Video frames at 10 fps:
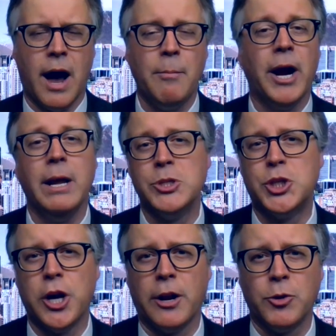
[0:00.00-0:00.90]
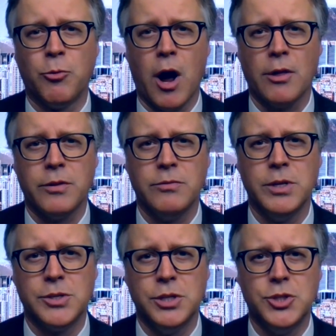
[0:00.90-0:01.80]
Hi, my name is Jonathan Roth.
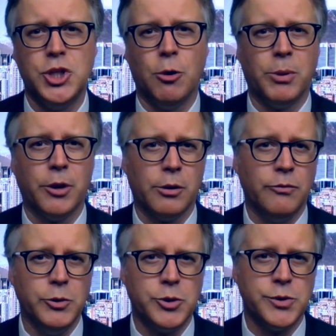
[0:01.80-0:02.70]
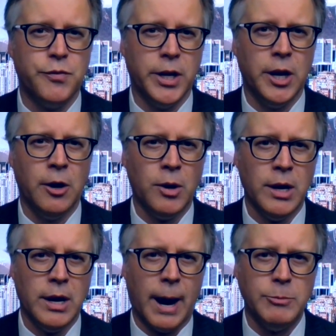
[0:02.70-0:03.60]
This is Geopolitical Futures
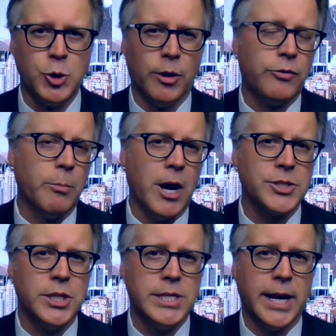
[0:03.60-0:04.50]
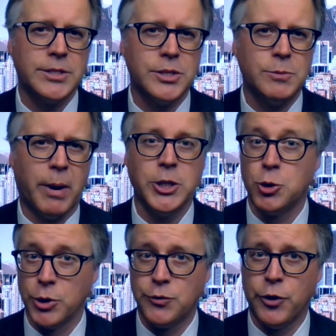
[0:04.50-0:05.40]
Video. I'm joined from Austin, Texas
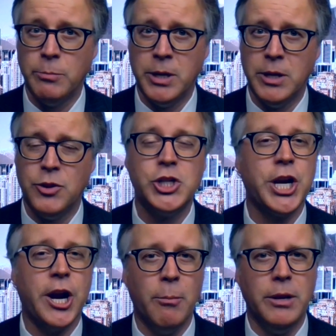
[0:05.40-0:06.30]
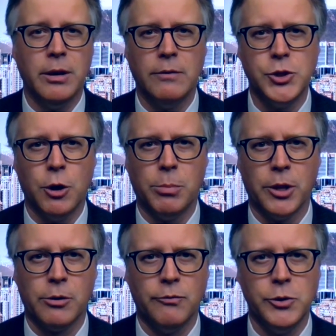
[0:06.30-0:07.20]
by George Friedman, the chairman of
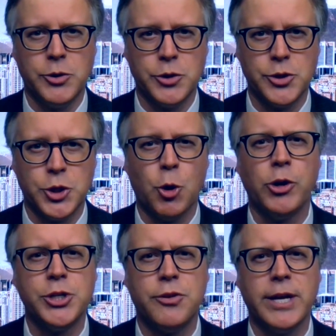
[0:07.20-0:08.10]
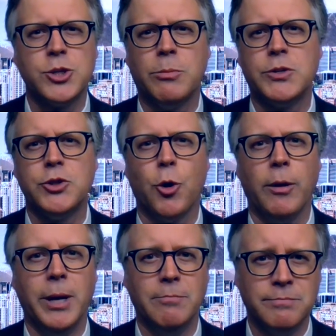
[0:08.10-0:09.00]
Geopolitical Futures. George, thanks so much for
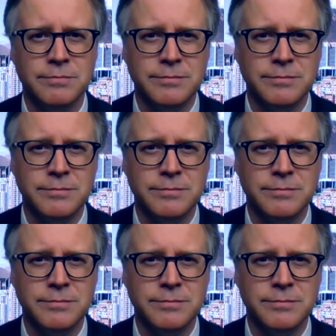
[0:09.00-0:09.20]
joining me.